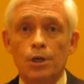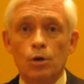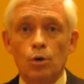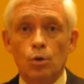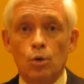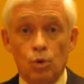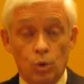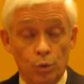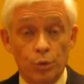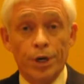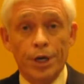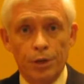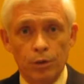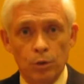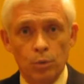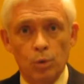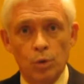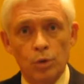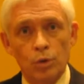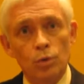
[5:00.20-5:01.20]
all around the
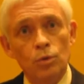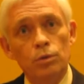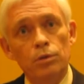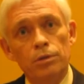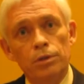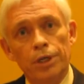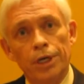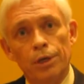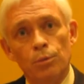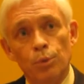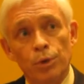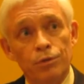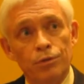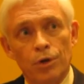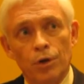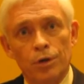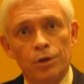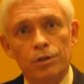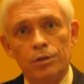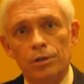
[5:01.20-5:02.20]
world, and we've
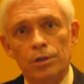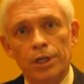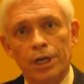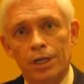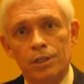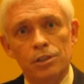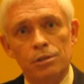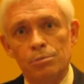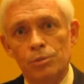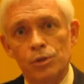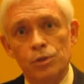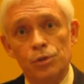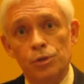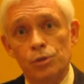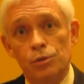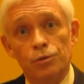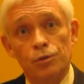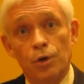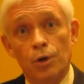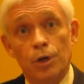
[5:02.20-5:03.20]
got customers
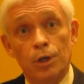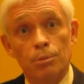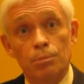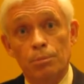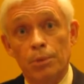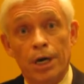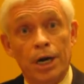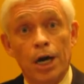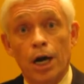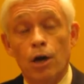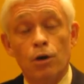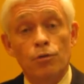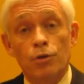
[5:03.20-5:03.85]
who've got over